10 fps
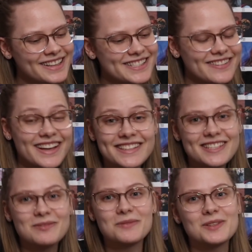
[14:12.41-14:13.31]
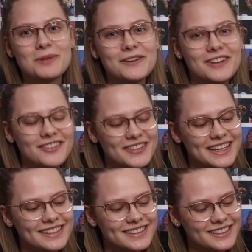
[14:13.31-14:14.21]
So I guess this one was a perfect
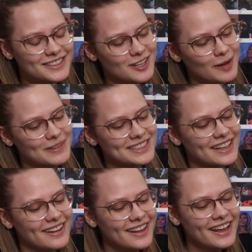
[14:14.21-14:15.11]
fit. Good job, Mattel.